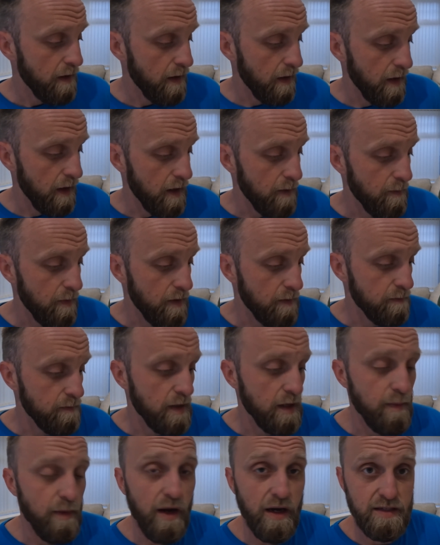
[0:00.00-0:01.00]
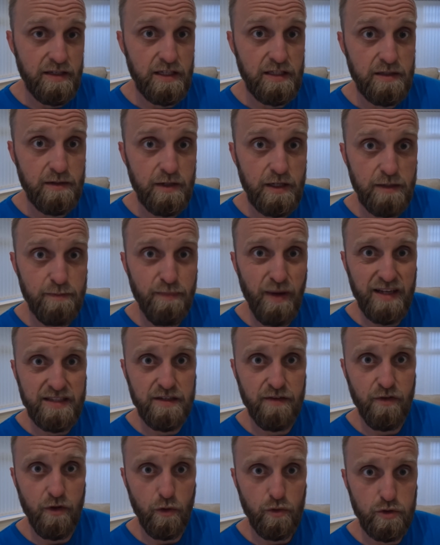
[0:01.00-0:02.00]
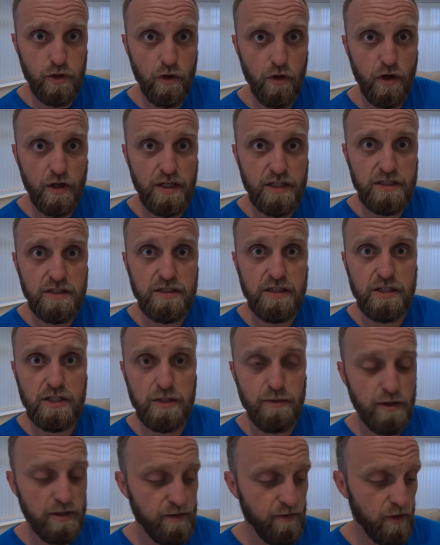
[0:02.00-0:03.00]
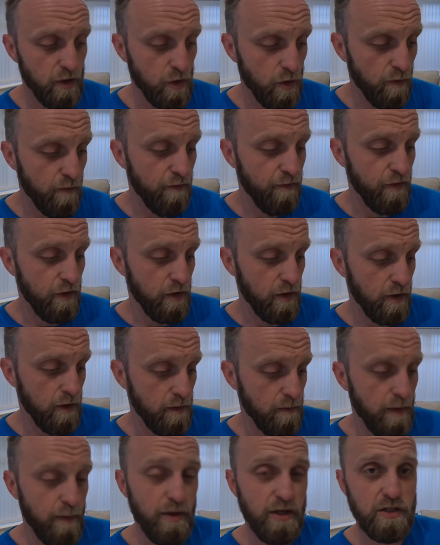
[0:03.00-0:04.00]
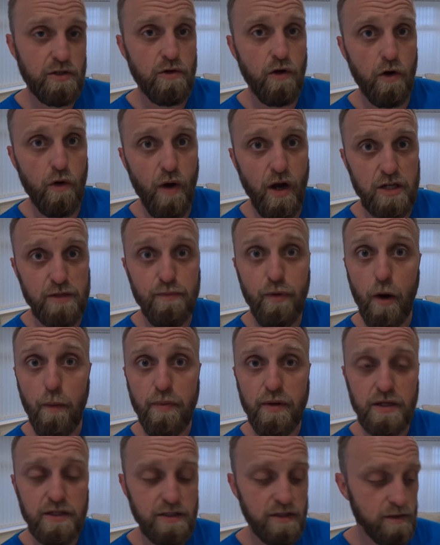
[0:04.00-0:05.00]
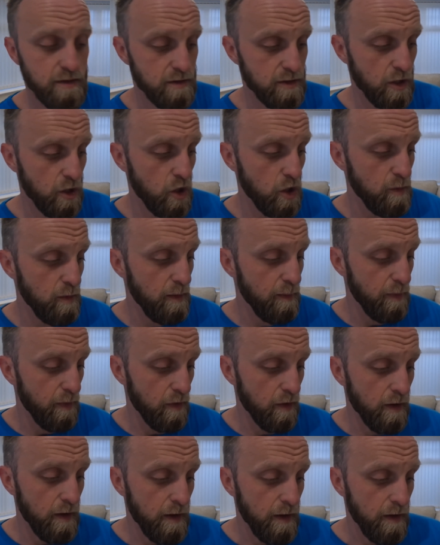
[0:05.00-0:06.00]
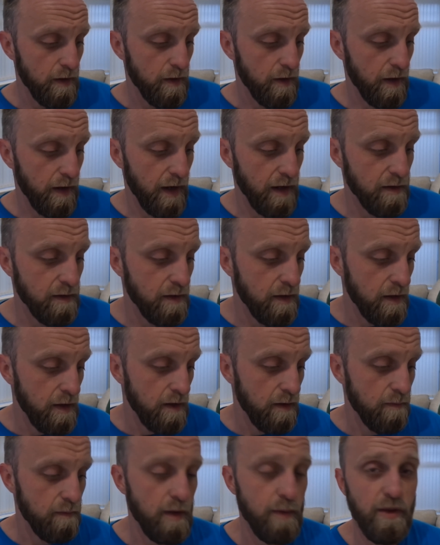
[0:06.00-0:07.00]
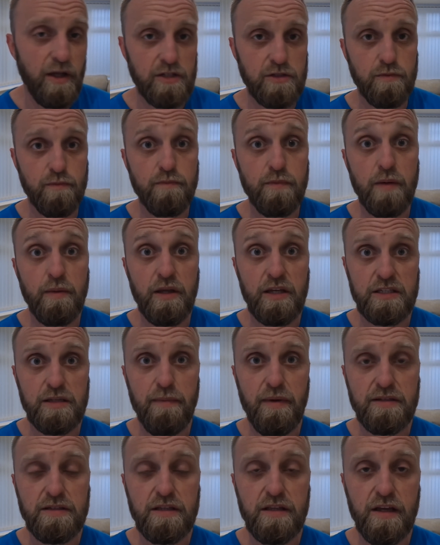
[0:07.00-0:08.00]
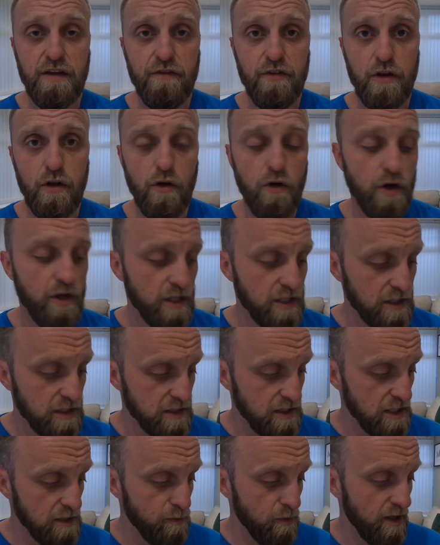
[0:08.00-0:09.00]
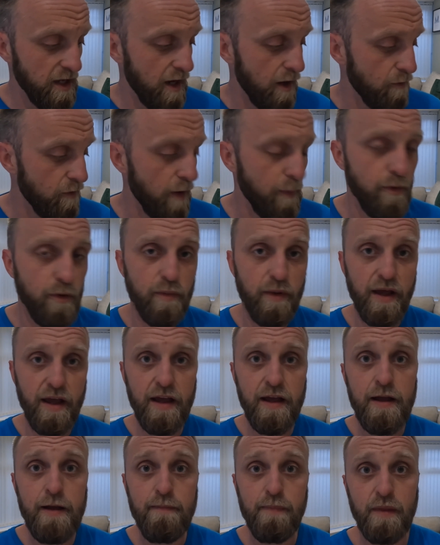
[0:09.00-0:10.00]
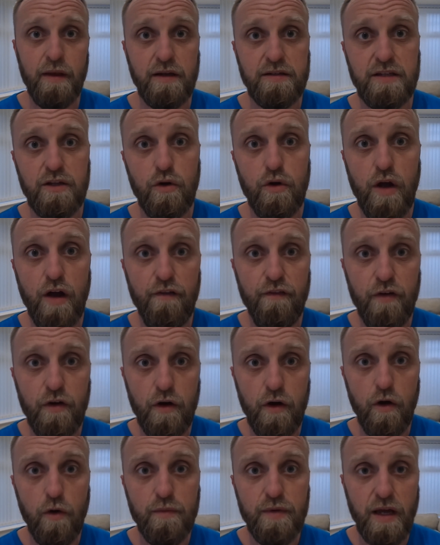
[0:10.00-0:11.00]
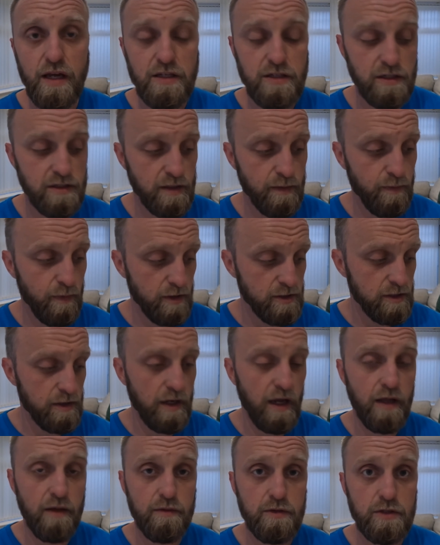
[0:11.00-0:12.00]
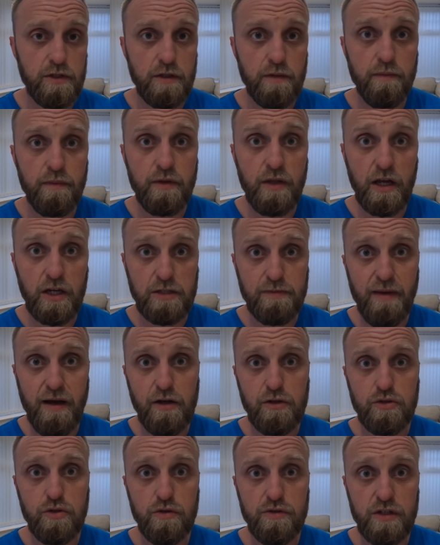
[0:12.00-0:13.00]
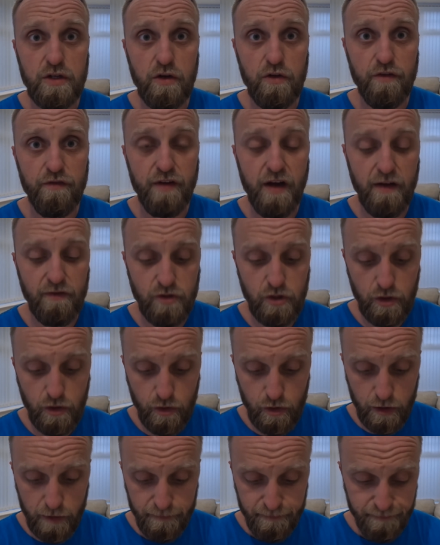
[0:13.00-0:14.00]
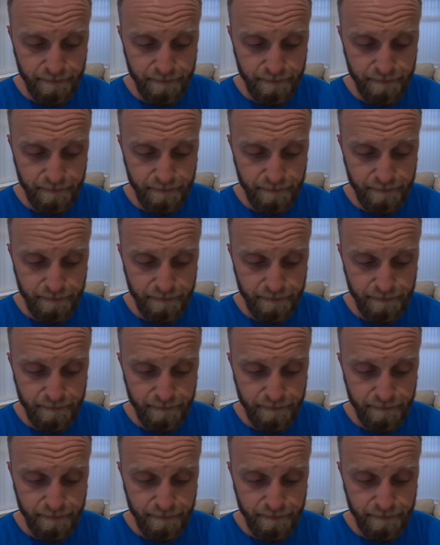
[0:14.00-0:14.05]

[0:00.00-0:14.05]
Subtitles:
And maybe like I said, it's better for those longer distances, especially for the comfort, and maybe it's not quite as poppy as the Takumi, but again, maybe that's a better thing for the longer distances. But yeah, I'll wrap it up there. I said look out for updates as I get to the next milestones in all the 5 shoes.